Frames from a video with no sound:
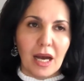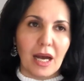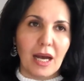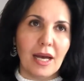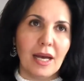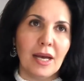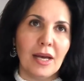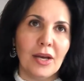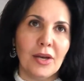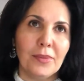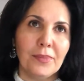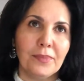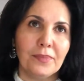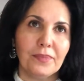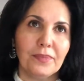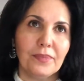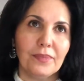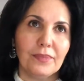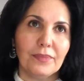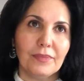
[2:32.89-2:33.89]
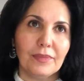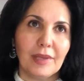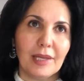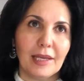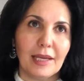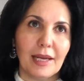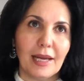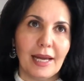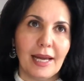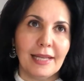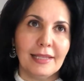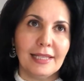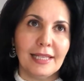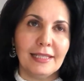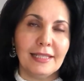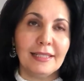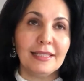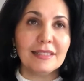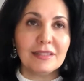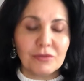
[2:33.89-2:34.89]
And
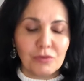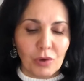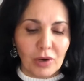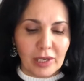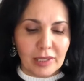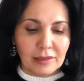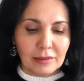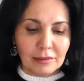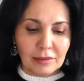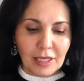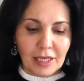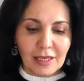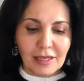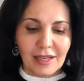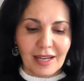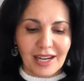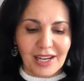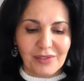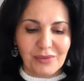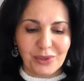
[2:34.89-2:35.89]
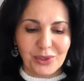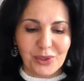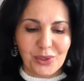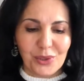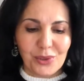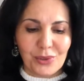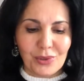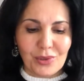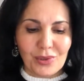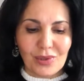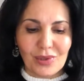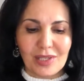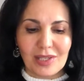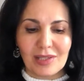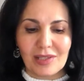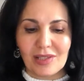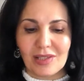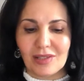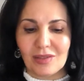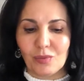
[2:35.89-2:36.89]
another one I will use,
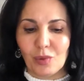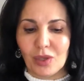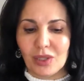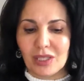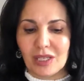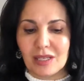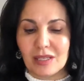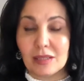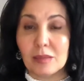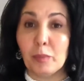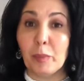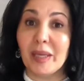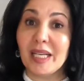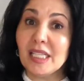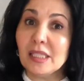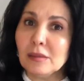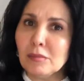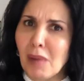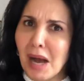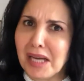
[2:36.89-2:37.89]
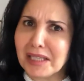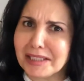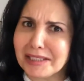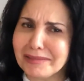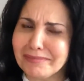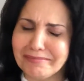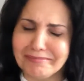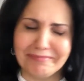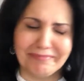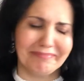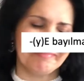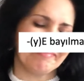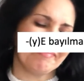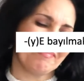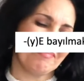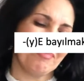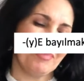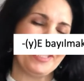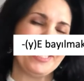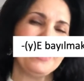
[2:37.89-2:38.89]
this one is bayılmak.
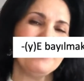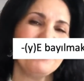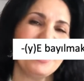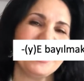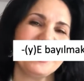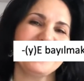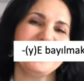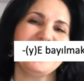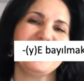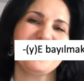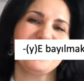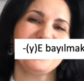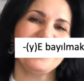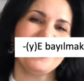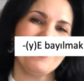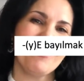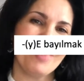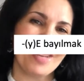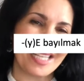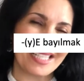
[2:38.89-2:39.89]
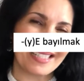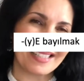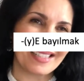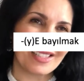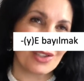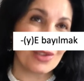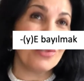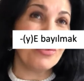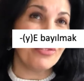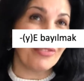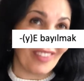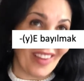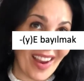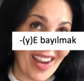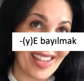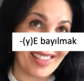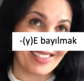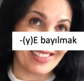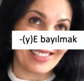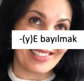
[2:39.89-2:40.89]
Bayılmak literally means to
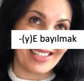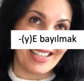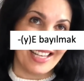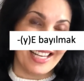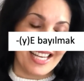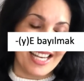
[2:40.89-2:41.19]
faint.